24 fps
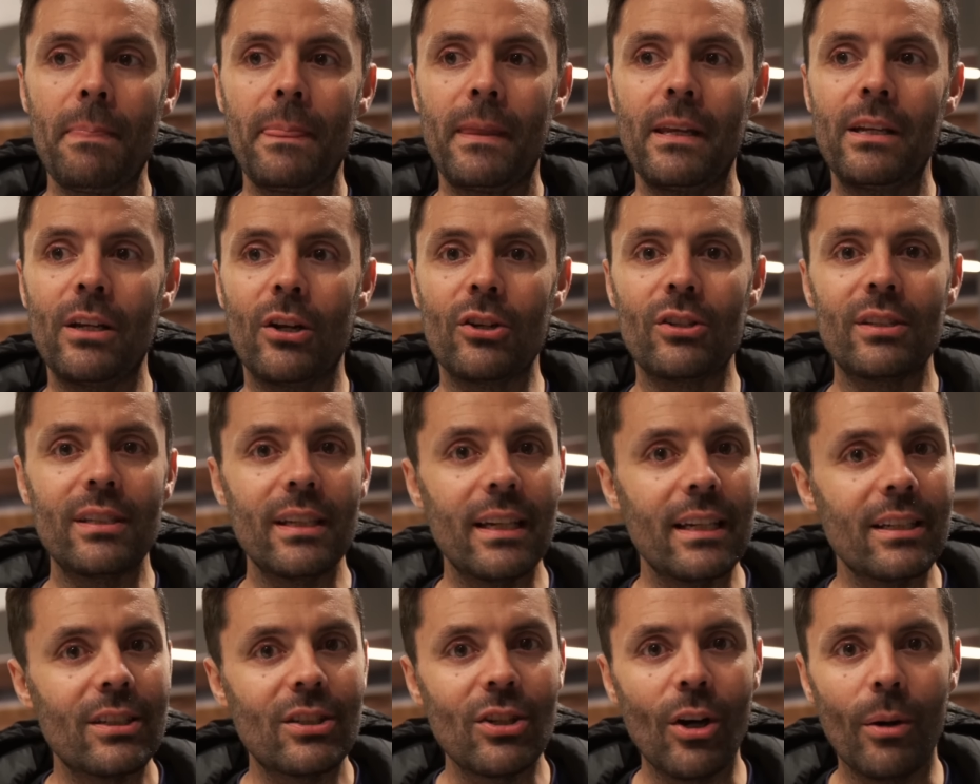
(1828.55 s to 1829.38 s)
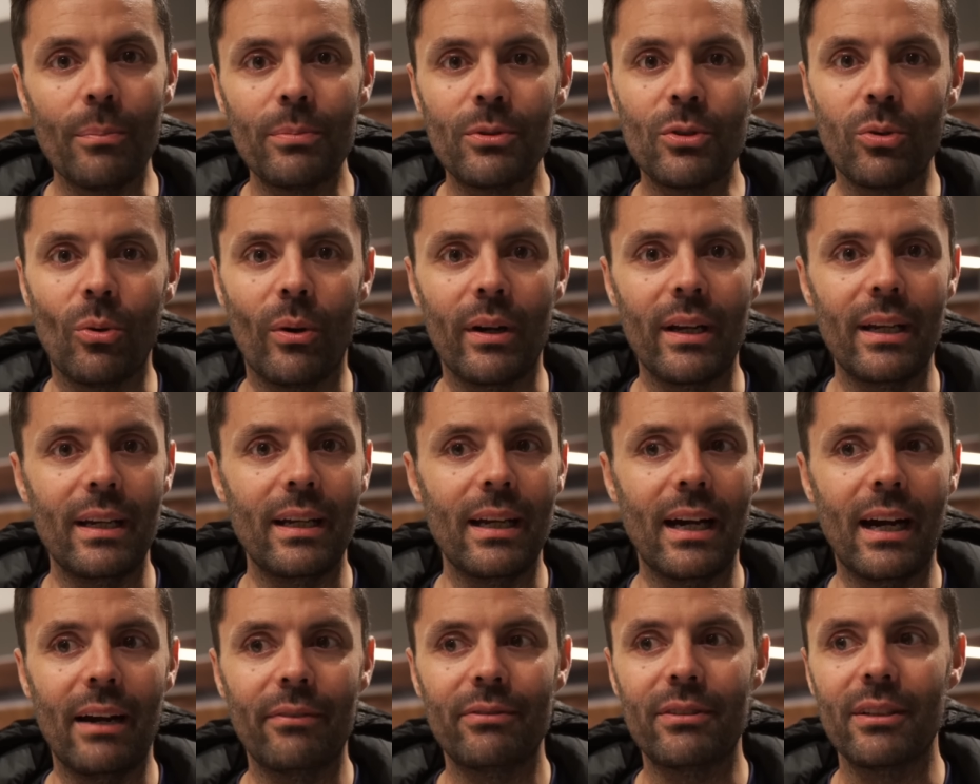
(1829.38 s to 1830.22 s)
you know, sitting top 20
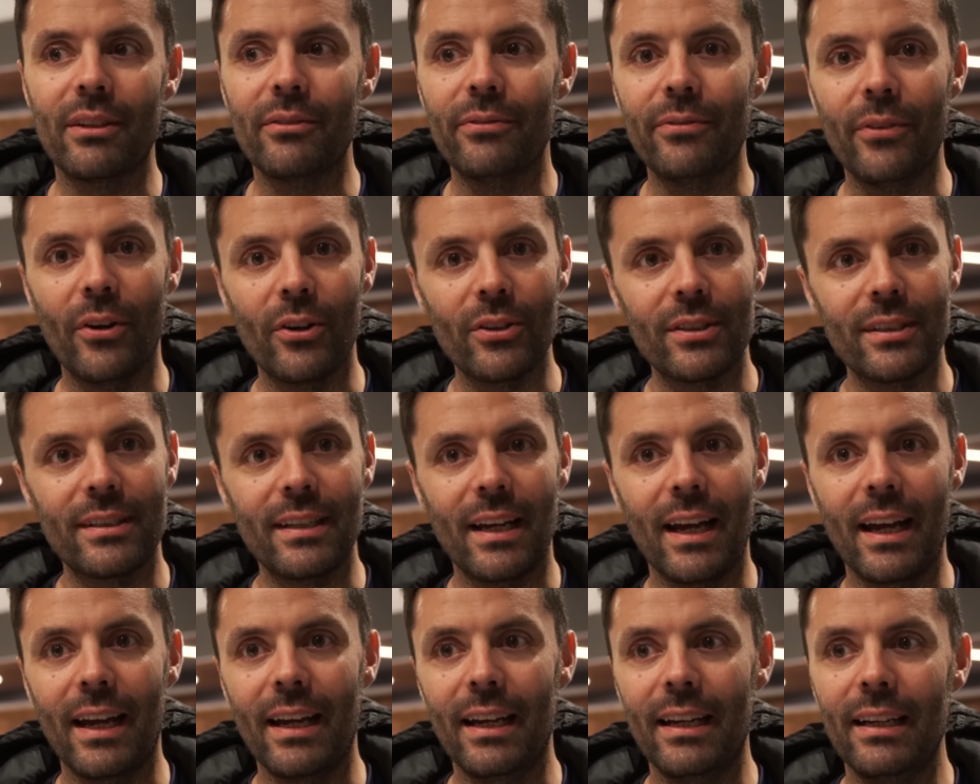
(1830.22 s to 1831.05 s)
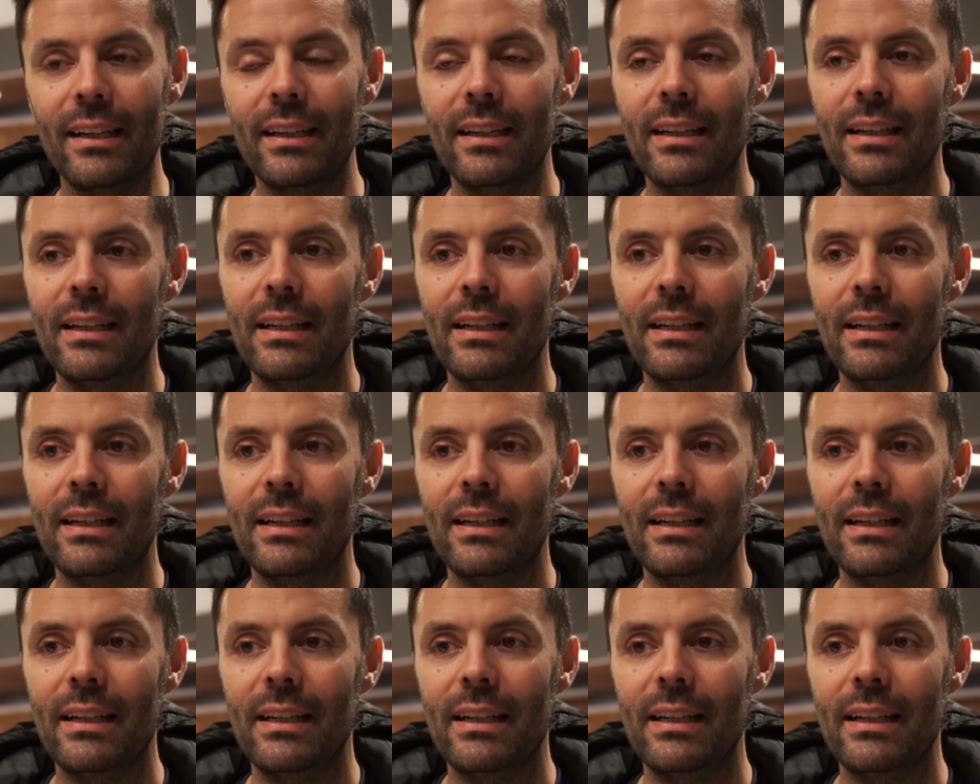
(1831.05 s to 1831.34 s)
after the first day,